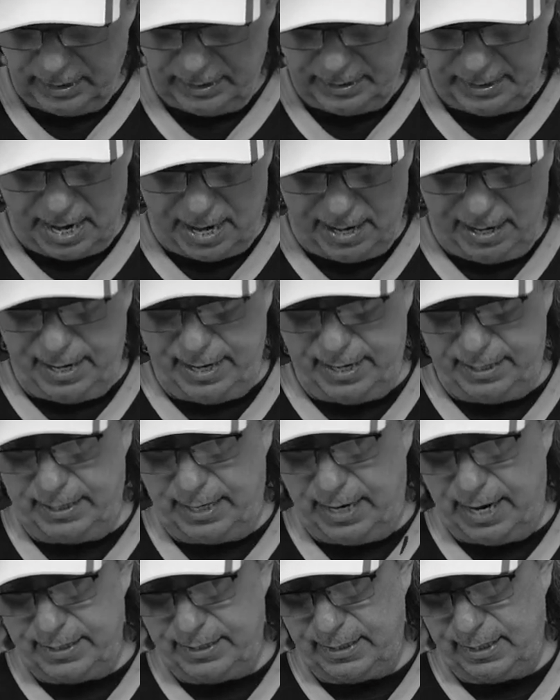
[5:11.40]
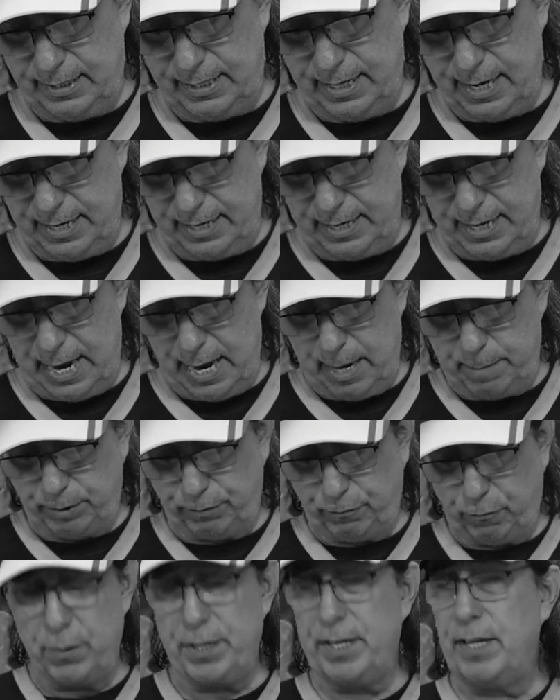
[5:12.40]
Yeah, and as I said, in the
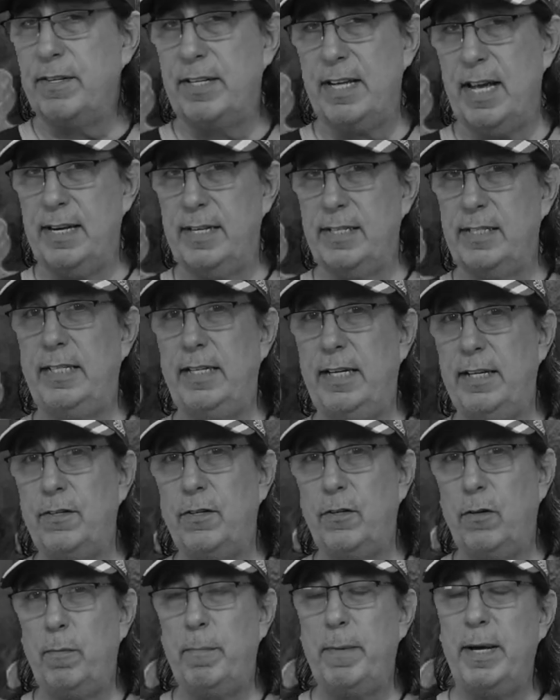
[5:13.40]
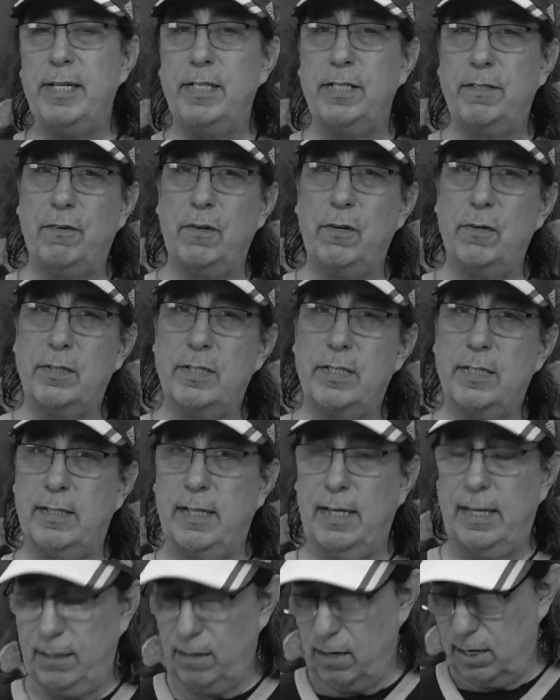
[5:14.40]
Habs' four-year dynasty, on their home ice, folks,
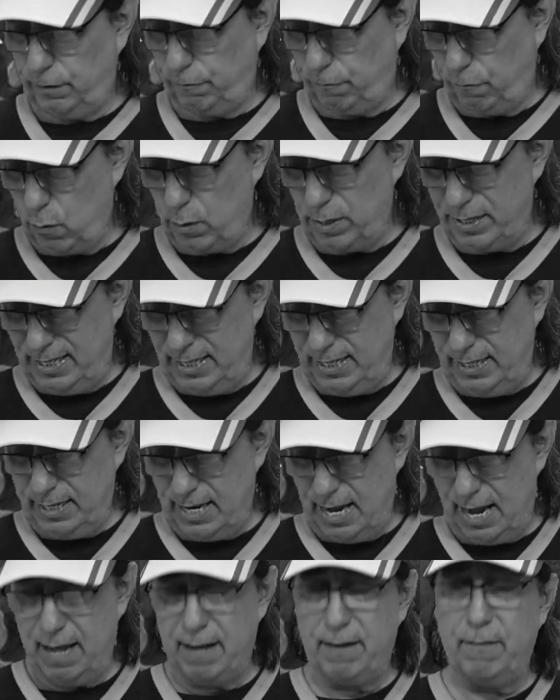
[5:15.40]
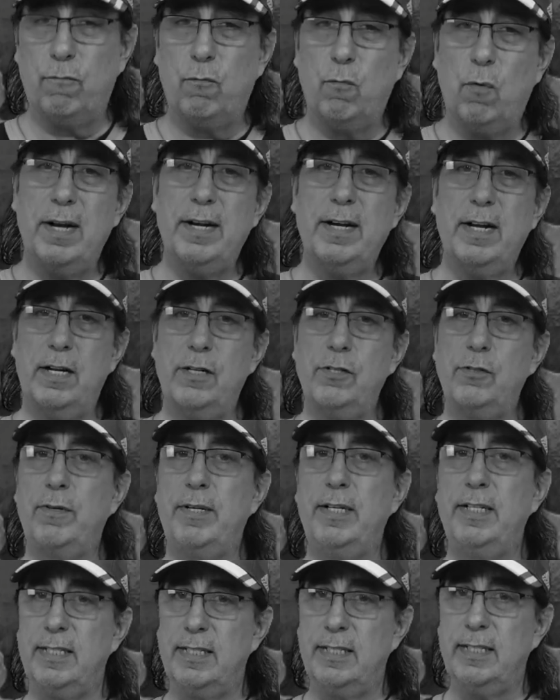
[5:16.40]
they lost 14 out of
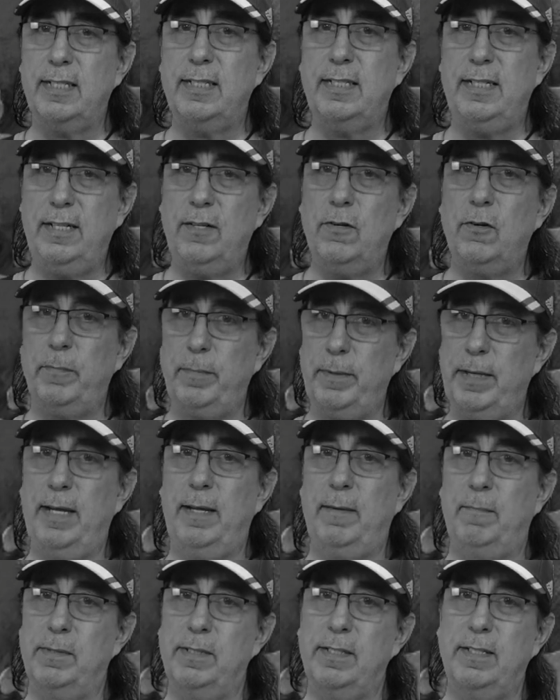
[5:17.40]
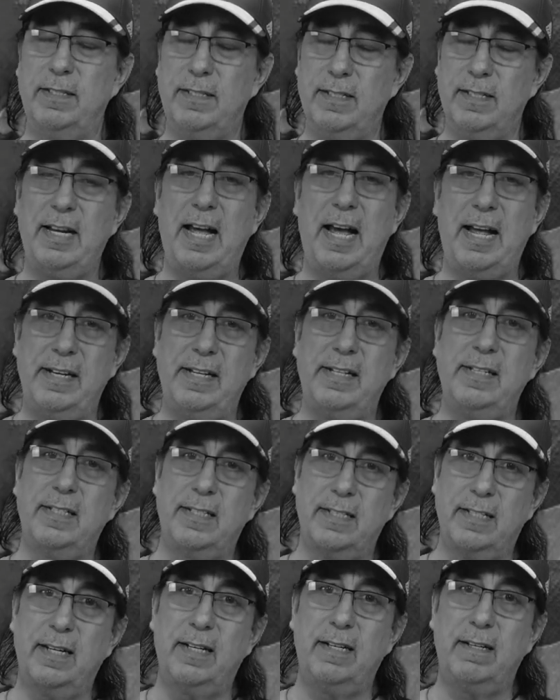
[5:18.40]
160 home games. Isn't that
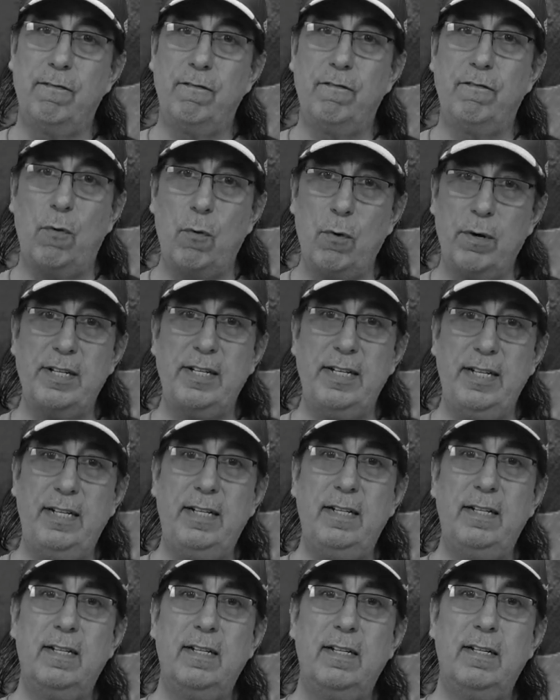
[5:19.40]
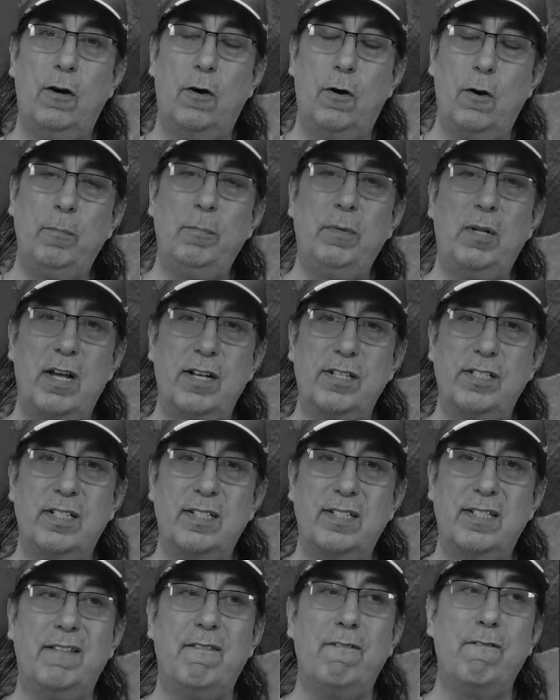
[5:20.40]
insane? 14 home
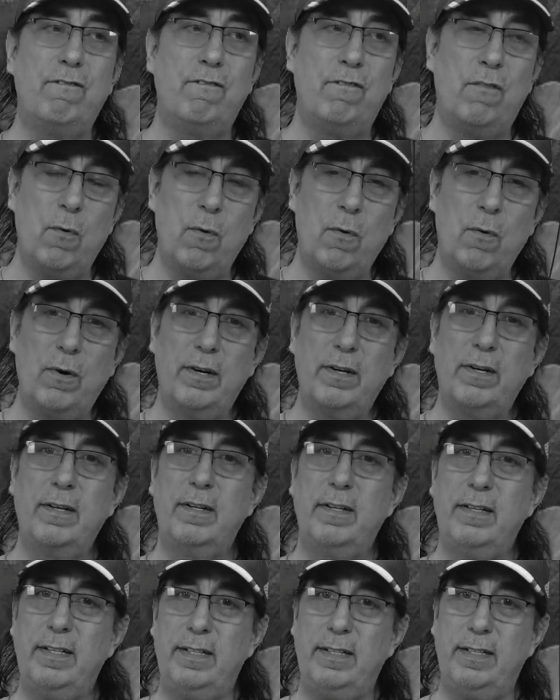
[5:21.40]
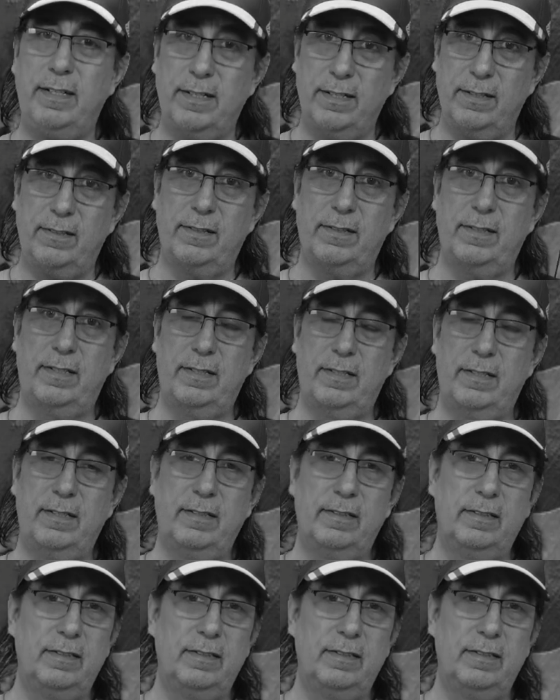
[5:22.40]
losses in 4 years.